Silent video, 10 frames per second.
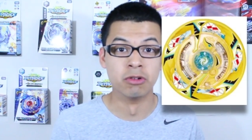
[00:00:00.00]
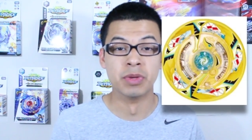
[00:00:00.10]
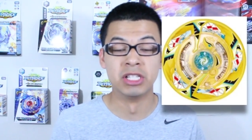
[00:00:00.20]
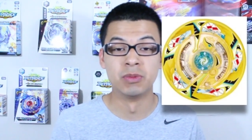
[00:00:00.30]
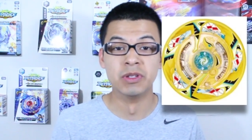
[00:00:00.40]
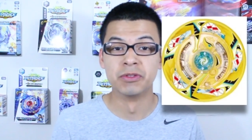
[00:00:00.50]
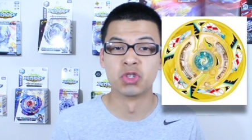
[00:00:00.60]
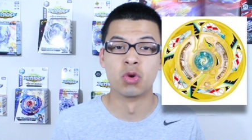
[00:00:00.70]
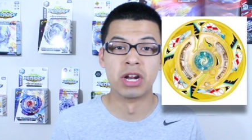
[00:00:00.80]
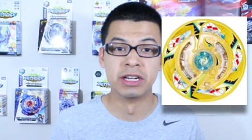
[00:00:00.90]
It reminds me of
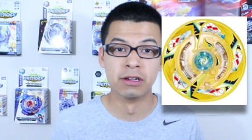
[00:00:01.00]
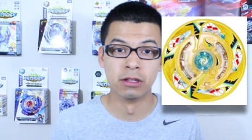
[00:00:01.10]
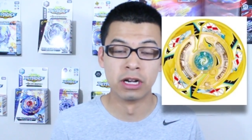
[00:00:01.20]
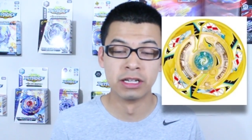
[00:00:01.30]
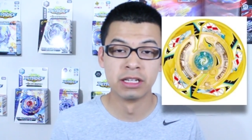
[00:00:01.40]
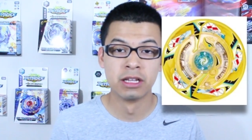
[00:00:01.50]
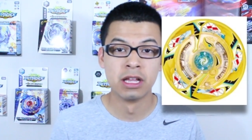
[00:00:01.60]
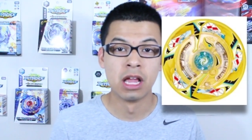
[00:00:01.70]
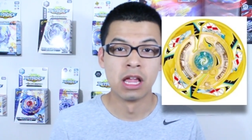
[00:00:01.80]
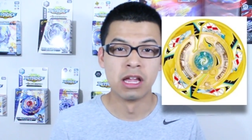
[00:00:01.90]
Trident a lot.
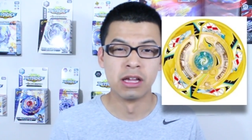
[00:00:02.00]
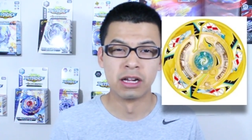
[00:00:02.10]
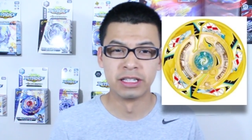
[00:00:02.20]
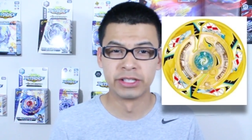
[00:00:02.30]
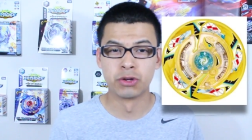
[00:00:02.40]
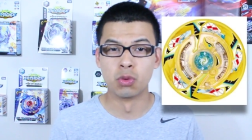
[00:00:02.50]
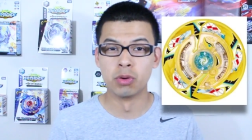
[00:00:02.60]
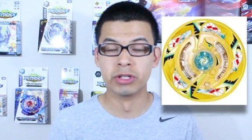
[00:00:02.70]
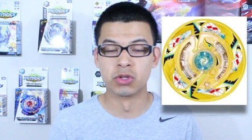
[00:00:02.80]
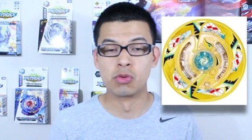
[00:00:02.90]
And I guess
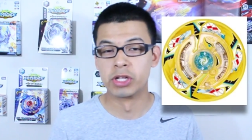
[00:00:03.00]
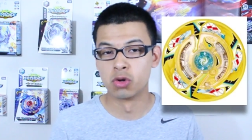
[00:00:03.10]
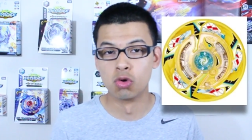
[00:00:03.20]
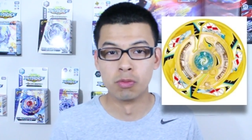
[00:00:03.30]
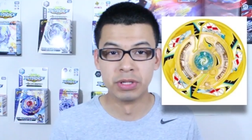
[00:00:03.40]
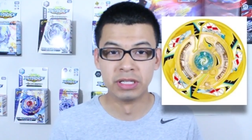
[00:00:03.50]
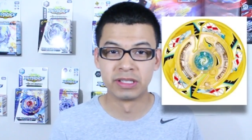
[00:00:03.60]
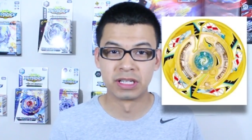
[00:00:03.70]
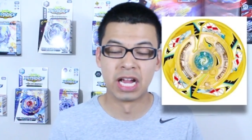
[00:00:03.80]
Garuda is a really cool beast.